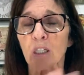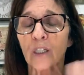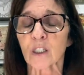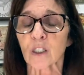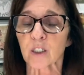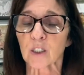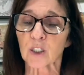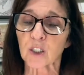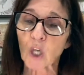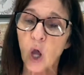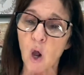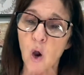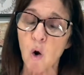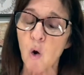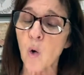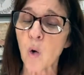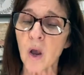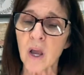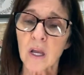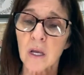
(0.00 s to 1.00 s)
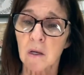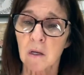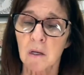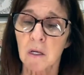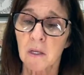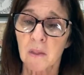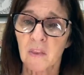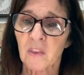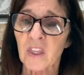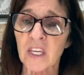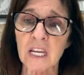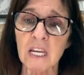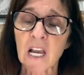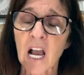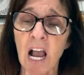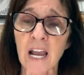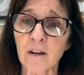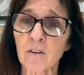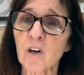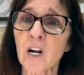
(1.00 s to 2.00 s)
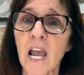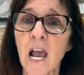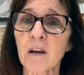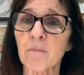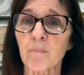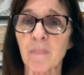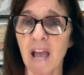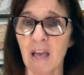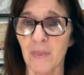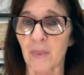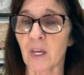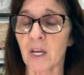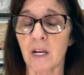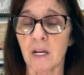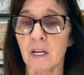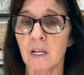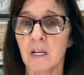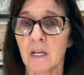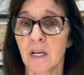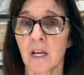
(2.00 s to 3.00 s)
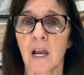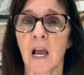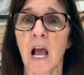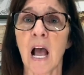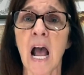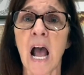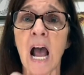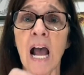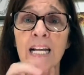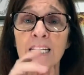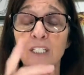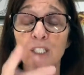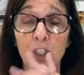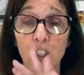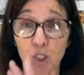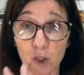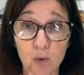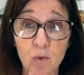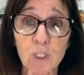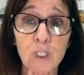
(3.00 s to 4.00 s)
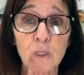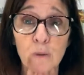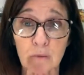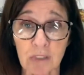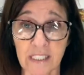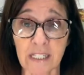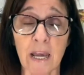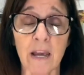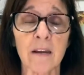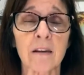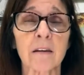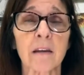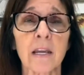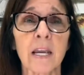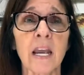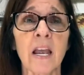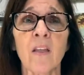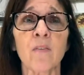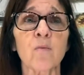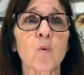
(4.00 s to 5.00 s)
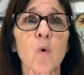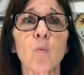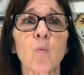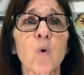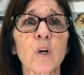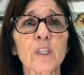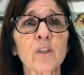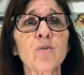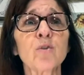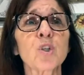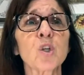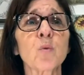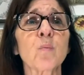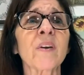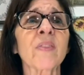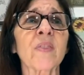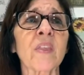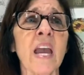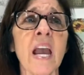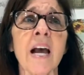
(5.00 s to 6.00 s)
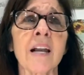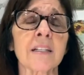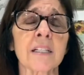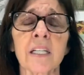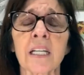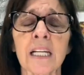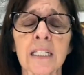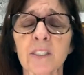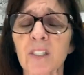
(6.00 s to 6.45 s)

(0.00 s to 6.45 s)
so the iron-on method, I do use it. And what you do with that, and it